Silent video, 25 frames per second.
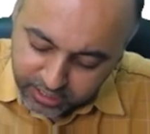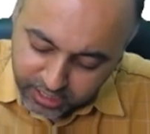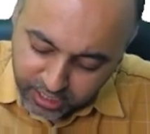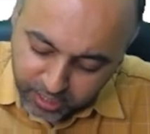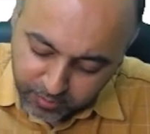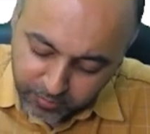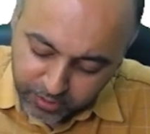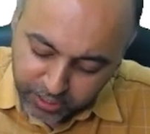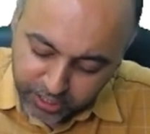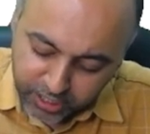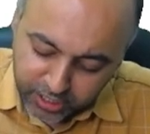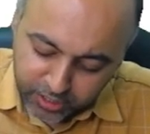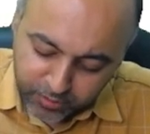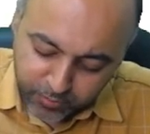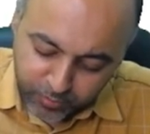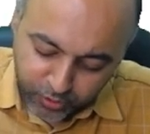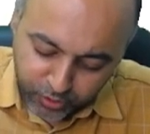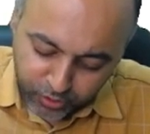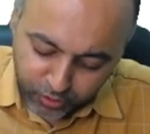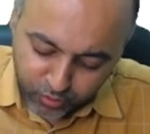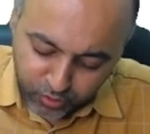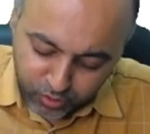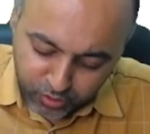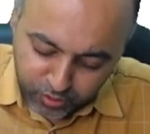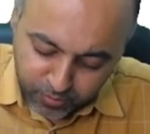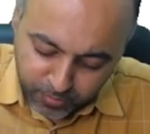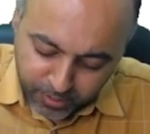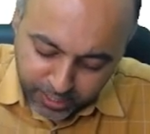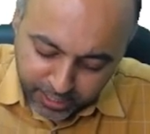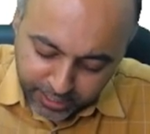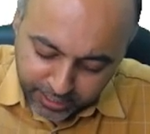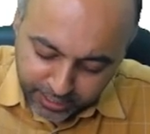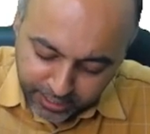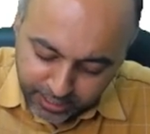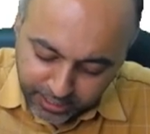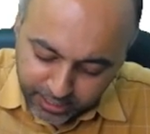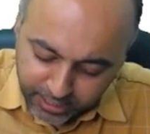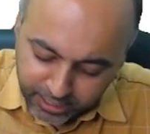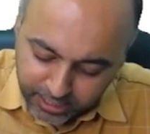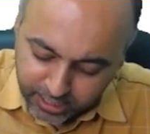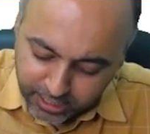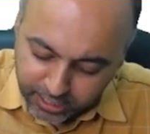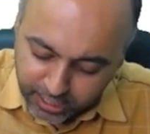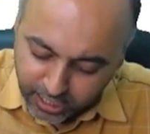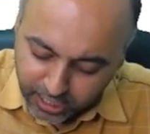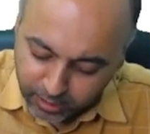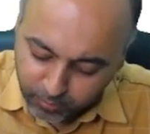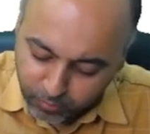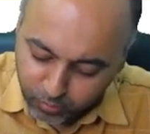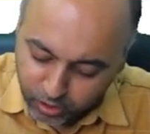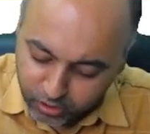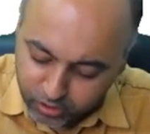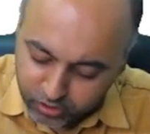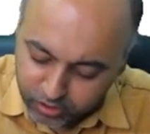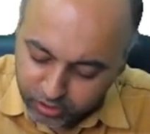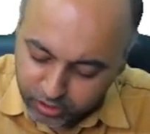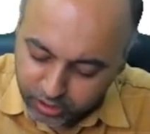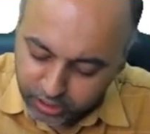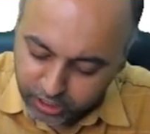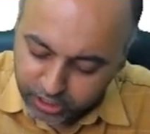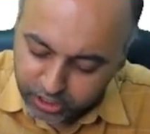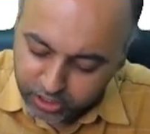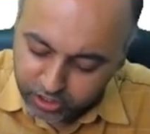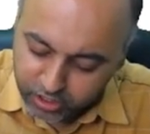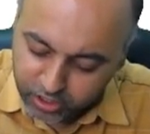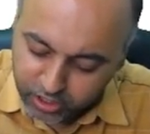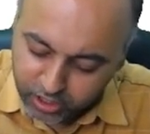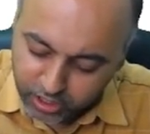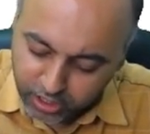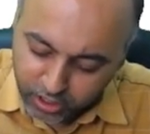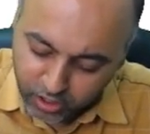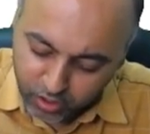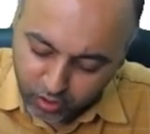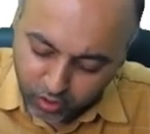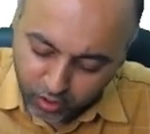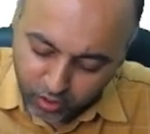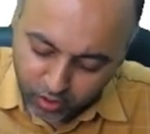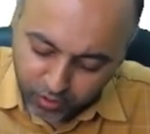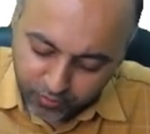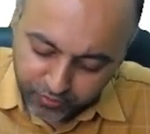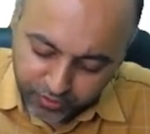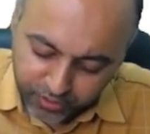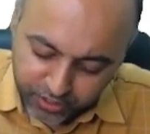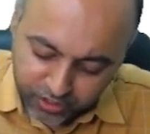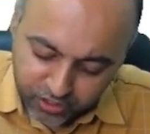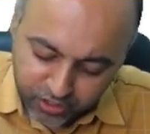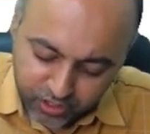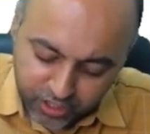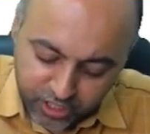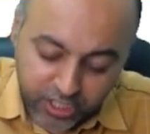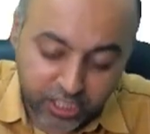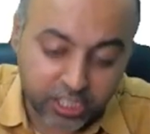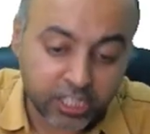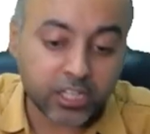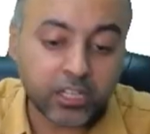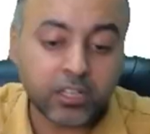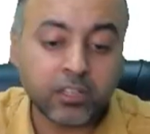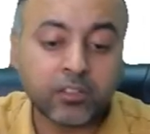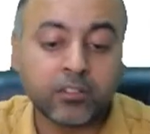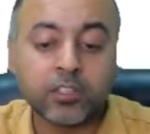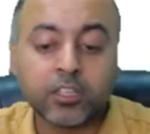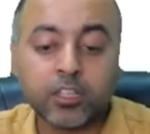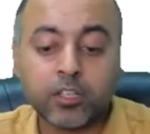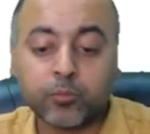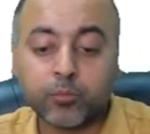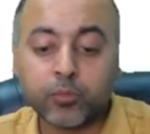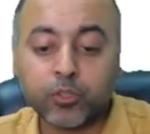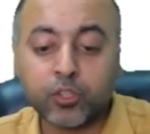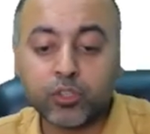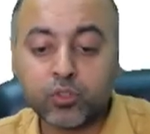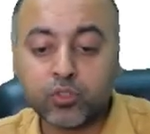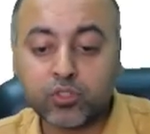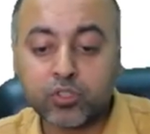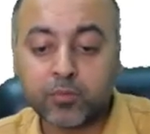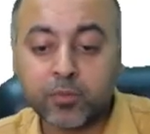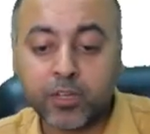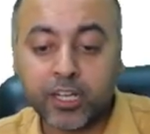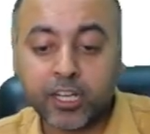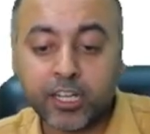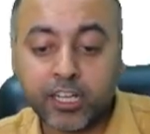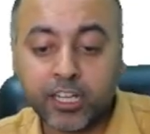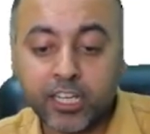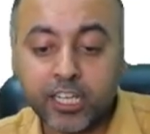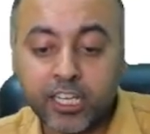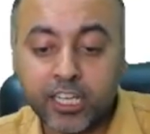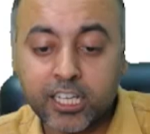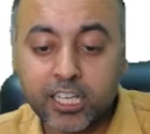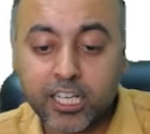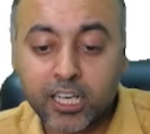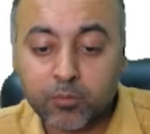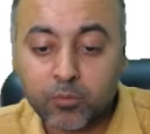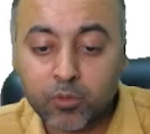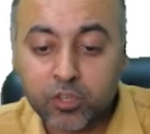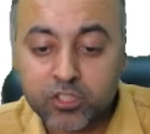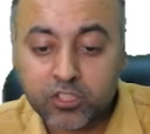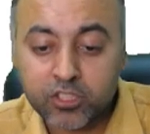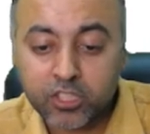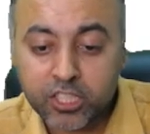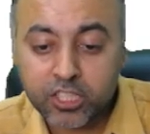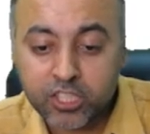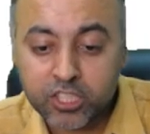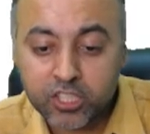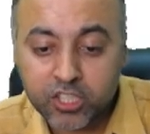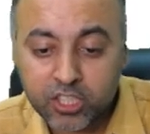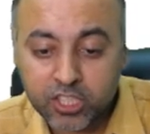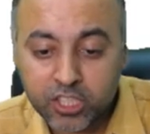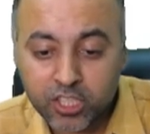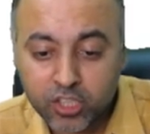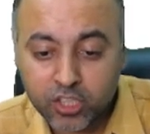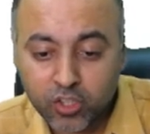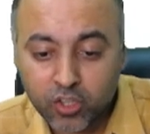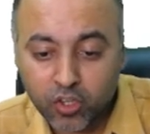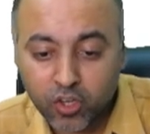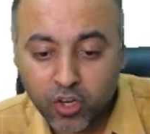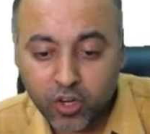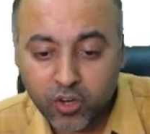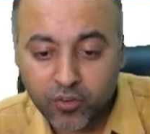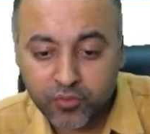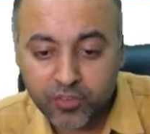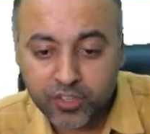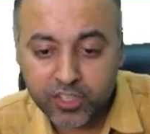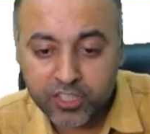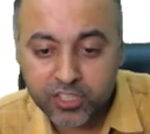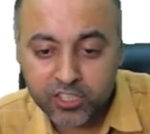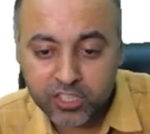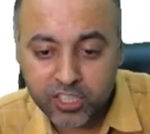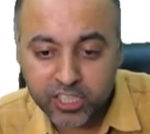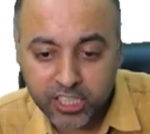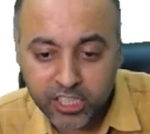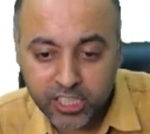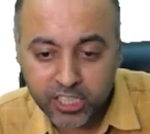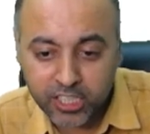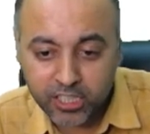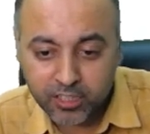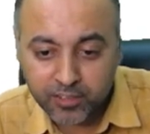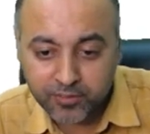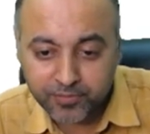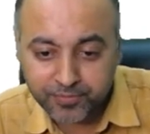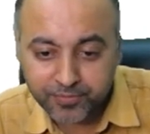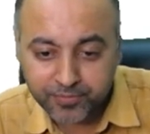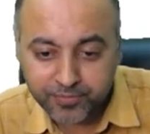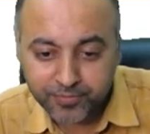Histamine is produced by decarboxylation of histidine. Produced by decarboxylation of histidine,